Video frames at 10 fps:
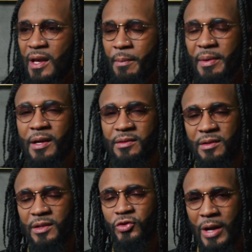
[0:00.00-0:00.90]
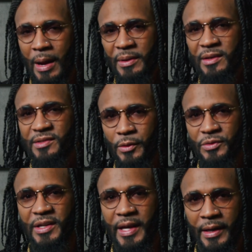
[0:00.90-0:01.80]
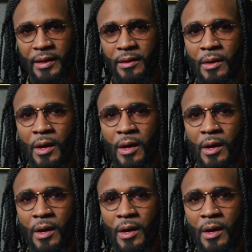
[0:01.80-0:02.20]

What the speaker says: because of the trauma associated